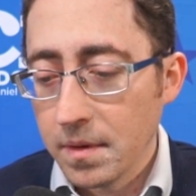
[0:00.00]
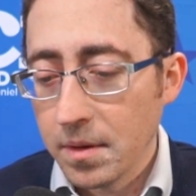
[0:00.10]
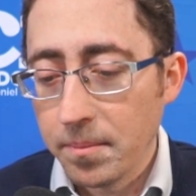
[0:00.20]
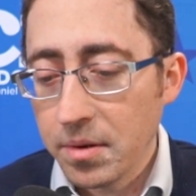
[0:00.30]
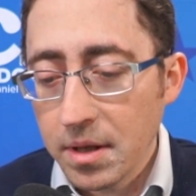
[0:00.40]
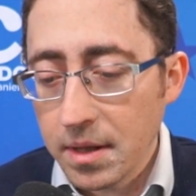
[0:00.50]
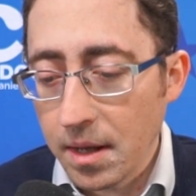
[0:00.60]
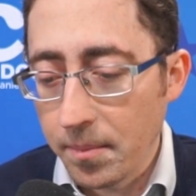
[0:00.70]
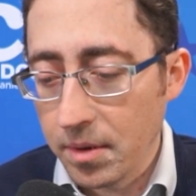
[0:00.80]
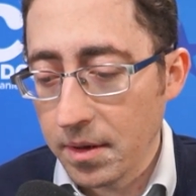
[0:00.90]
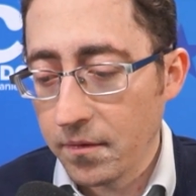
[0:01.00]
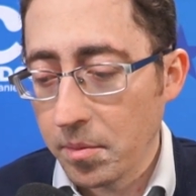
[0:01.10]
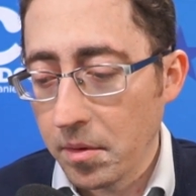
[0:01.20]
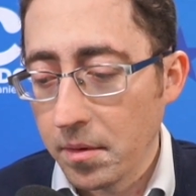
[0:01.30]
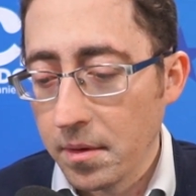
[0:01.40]
Completely
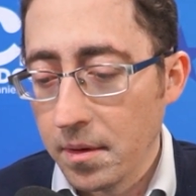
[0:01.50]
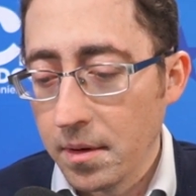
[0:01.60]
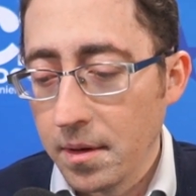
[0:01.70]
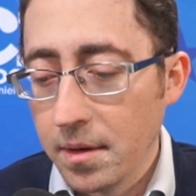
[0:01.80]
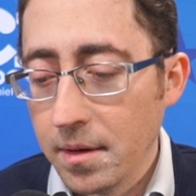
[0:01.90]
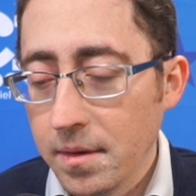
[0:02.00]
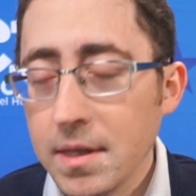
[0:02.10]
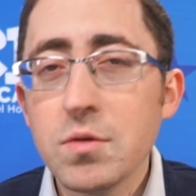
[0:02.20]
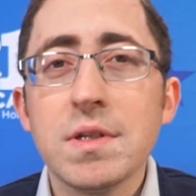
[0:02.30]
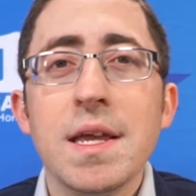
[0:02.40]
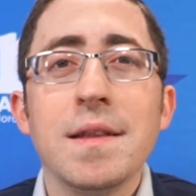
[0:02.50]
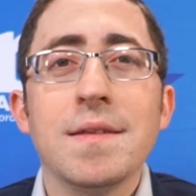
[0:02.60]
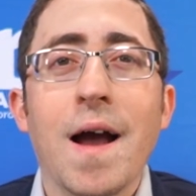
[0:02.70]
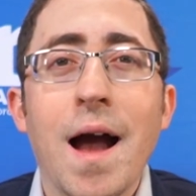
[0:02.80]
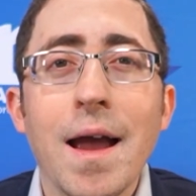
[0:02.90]
unbelievable. This was the
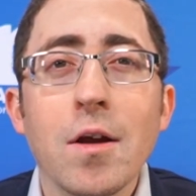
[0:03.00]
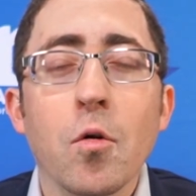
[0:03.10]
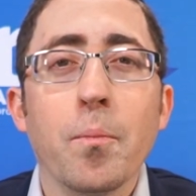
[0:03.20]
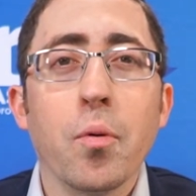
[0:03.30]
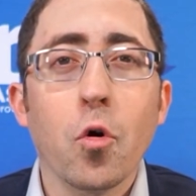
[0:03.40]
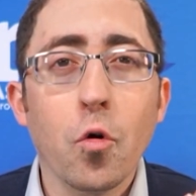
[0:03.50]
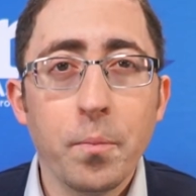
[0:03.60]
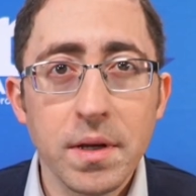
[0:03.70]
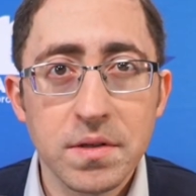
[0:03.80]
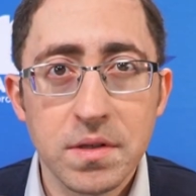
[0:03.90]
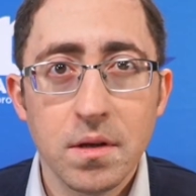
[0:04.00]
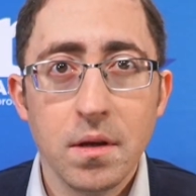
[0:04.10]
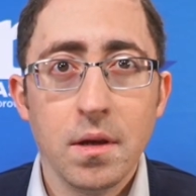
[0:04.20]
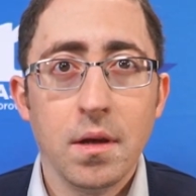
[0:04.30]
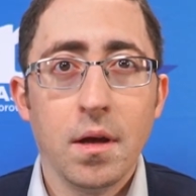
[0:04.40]
entire purpose
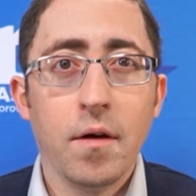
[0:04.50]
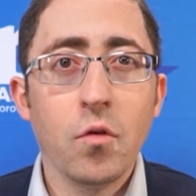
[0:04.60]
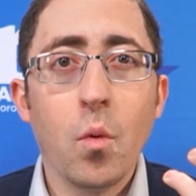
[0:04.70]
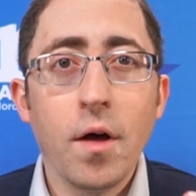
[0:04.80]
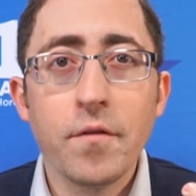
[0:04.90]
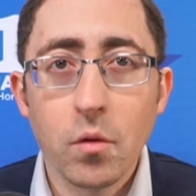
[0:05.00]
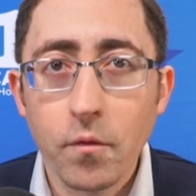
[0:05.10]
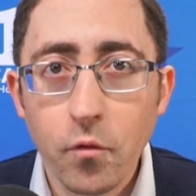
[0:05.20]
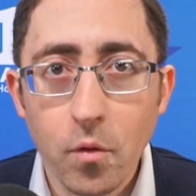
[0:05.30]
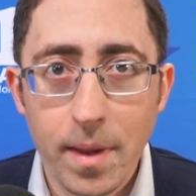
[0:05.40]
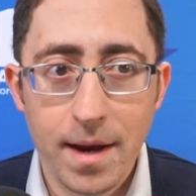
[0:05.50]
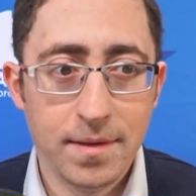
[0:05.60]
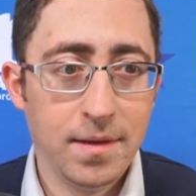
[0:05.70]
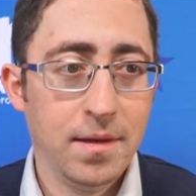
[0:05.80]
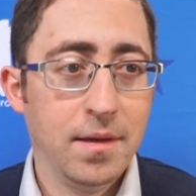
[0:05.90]
of the Welfare Reform
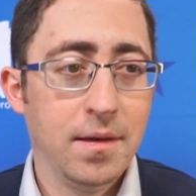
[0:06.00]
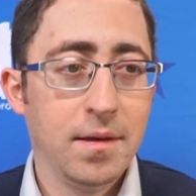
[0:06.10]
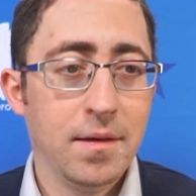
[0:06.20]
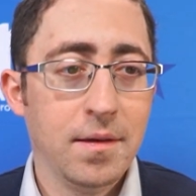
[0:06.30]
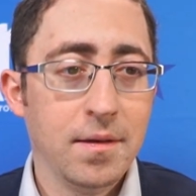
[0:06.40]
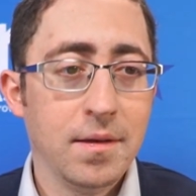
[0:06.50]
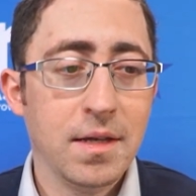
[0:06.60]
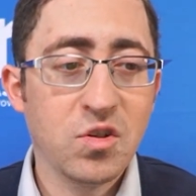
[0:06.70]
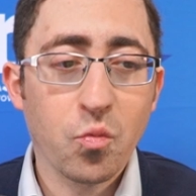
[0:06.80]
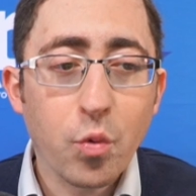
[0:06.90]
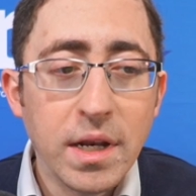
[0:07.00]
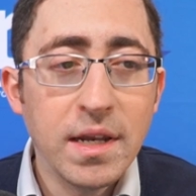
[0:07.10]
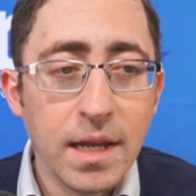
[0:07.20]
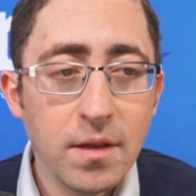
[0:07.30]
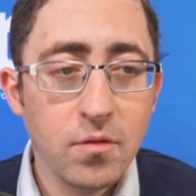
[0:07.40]
Act. It's
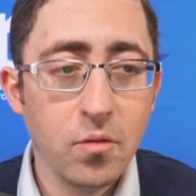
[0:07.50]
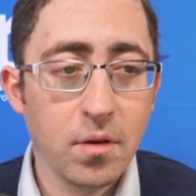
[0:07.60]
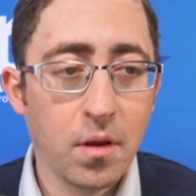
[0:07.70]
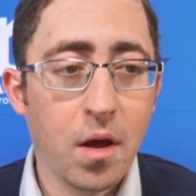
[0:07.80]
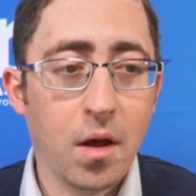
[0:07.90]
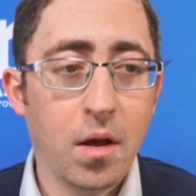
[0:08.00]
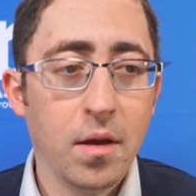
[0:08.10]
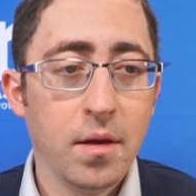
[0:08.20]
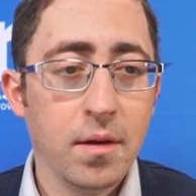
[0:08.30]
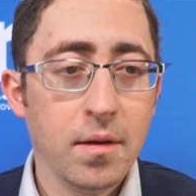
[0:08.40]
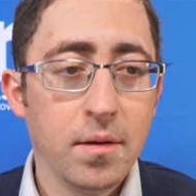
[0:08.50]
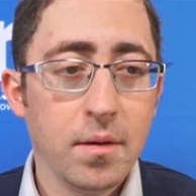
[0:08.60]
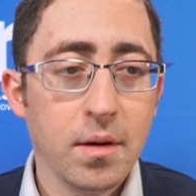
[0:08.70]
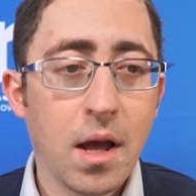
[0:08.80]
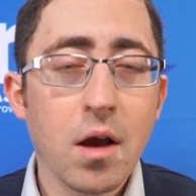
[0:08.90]
written into the law.
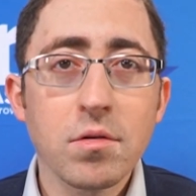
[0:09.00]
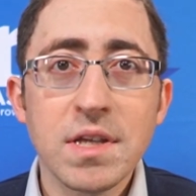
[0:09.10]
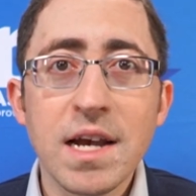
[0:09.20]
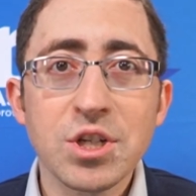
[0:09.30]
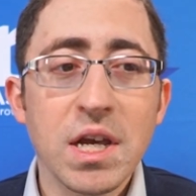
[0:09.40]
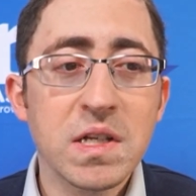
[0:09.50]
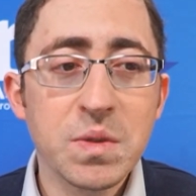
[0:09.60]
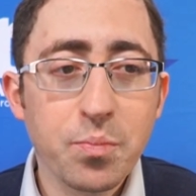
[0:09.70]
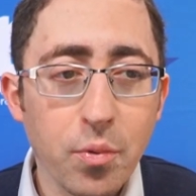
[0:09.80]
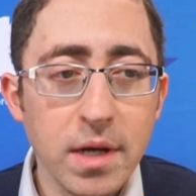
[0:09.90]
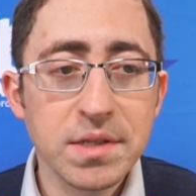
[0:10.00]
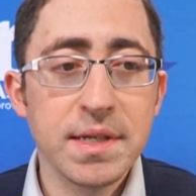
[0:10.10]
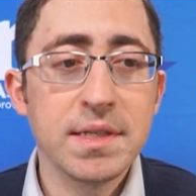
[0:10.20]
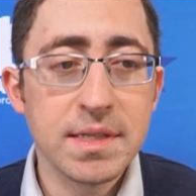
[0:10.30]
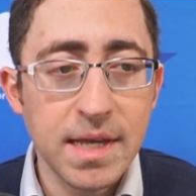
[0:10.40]
Congress actually expressed
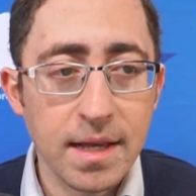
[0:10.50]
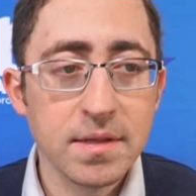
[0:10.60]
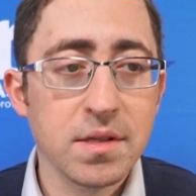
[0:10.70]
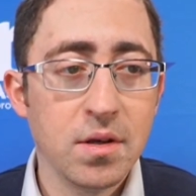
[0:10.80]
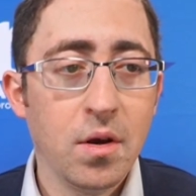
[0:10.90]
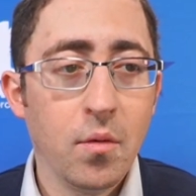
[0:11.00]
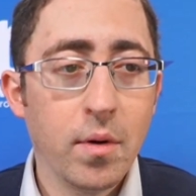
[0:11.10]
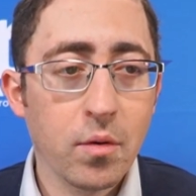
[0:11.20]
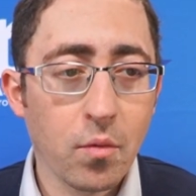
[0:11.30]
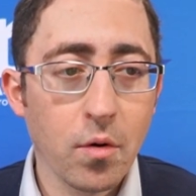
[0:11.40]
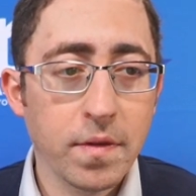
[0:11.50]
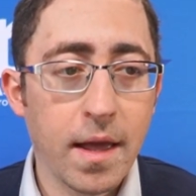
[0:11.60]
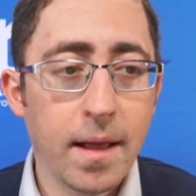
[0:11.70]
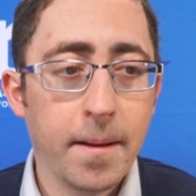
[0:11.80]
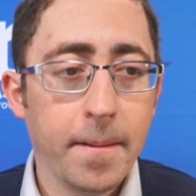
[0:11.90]
its sense when it wrote
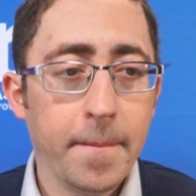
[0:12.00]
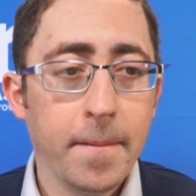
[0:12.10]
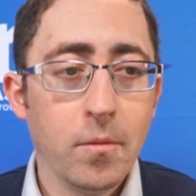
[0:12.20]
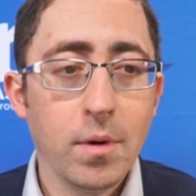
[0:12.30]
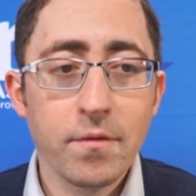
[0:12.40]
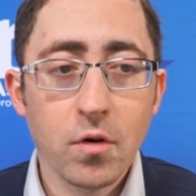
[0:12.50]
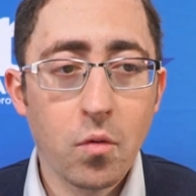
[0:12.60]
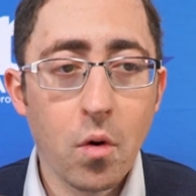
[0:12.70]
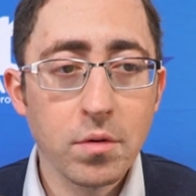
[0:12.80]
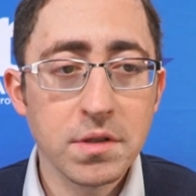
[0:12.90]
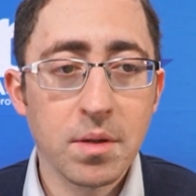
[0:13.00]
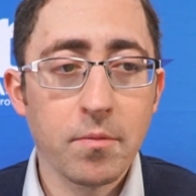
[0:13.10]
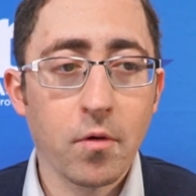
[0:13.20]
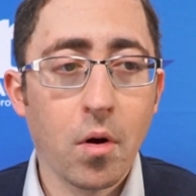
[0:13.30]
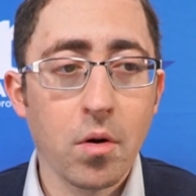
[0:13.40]
that. We have the quote in
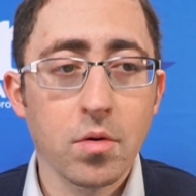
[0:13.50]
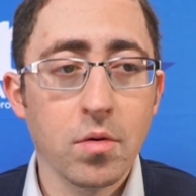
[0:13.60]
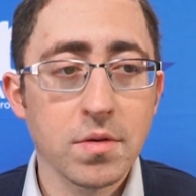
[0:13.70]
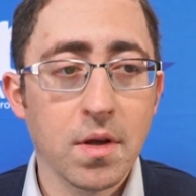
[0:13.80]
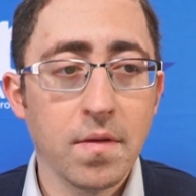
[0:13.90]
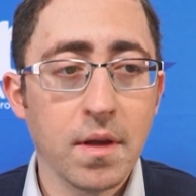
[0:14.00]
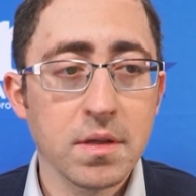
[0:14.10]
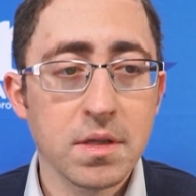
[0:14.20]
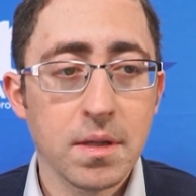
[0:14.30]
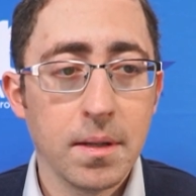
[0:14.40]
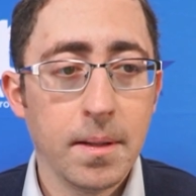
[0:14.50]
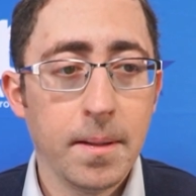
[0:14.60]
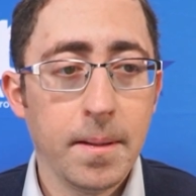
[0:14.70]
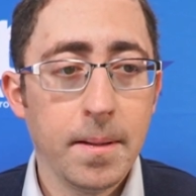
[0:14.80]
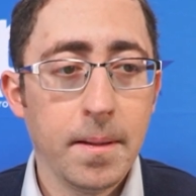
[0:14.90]
some of our articles on this.
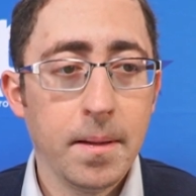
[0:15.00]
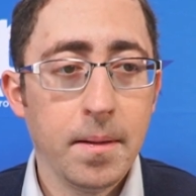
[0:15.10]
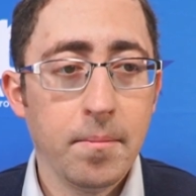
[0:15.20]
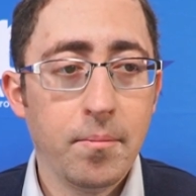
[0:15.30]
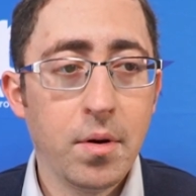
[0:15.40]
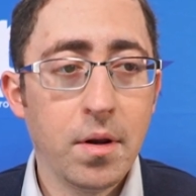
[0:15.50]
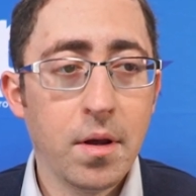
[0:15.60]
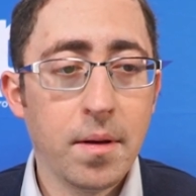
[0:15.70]
But